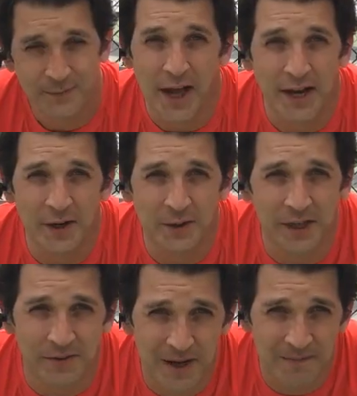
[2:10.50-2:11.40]
And I don't
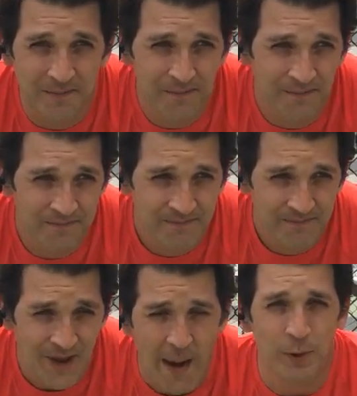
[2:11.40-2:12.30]
give up.
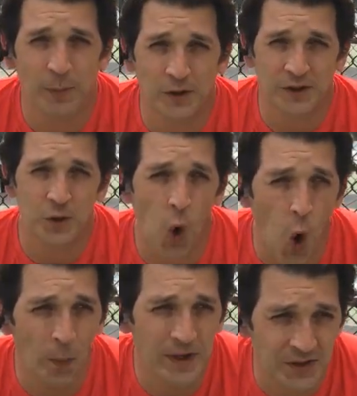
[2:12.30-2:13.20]
I'm a person who
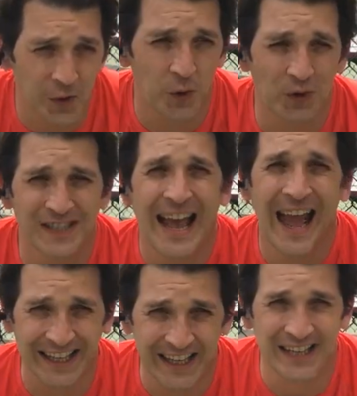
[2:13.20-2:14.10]
opens doors
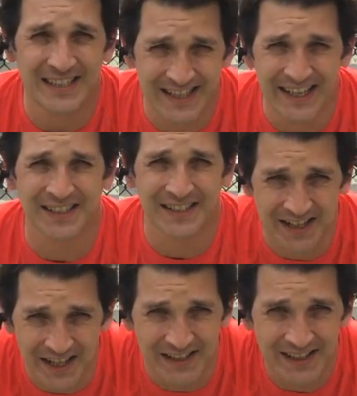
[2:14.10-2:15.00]
and gets things
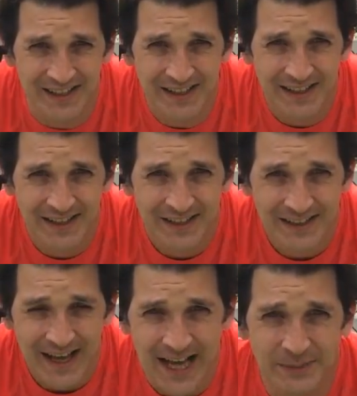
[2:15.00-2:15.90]

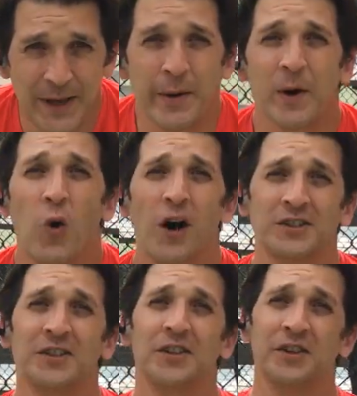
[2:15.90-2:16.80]
done. Ask me how I
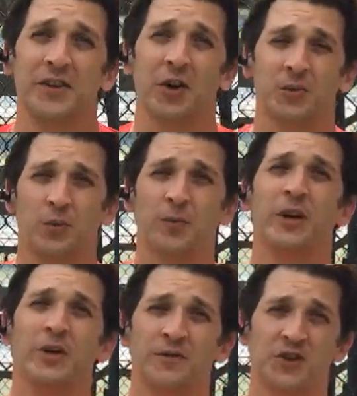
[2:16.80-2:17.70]
walked into the New York
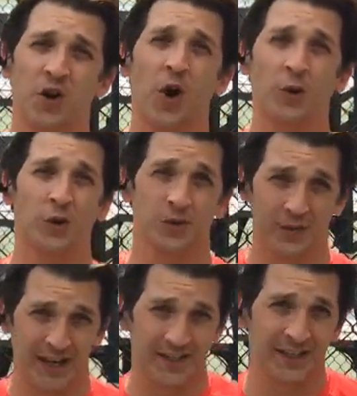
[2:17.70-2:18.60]
premiere of Star Wars
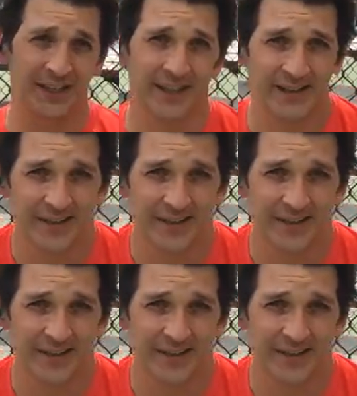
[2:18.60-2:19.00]
without a ticket.